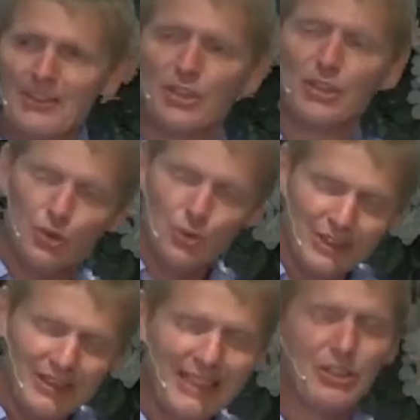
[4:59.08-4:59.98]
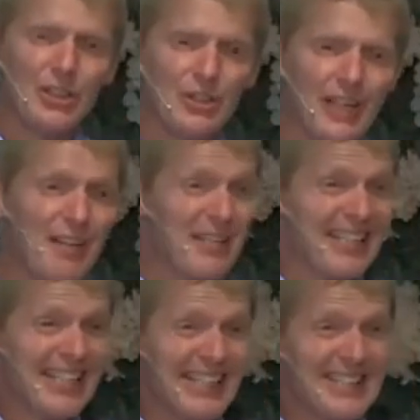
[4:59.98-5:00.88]
strategic life.
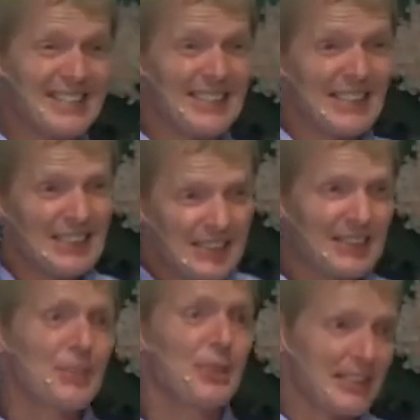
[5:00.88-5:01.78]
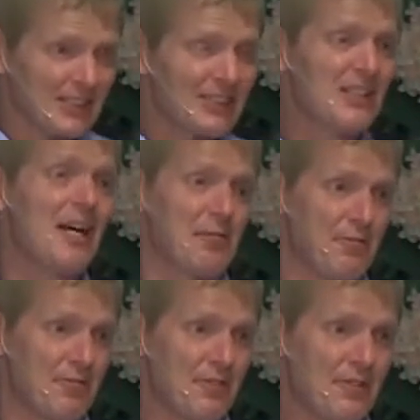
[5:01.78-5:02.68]
It is serious stuff.
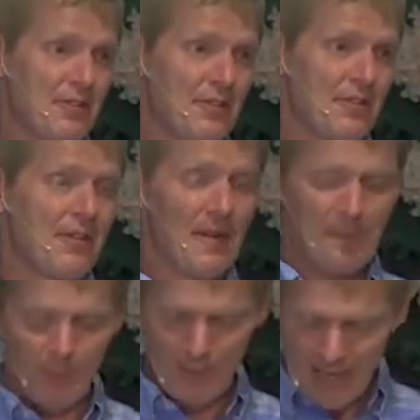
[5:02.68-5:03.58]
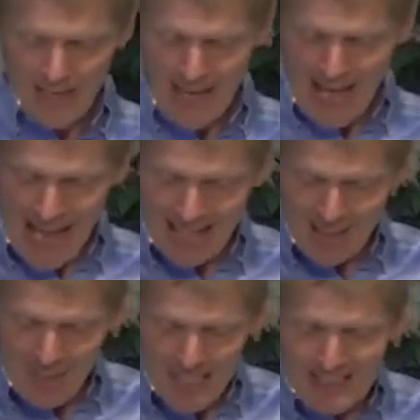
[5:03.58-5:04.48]
Okay? And it
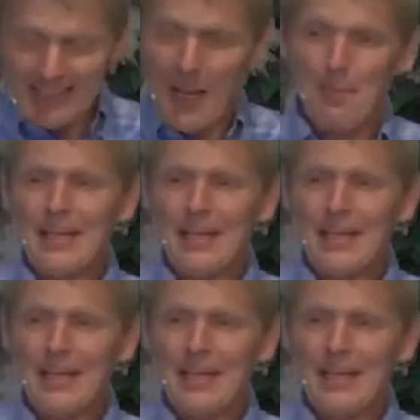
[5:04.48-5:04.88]
means being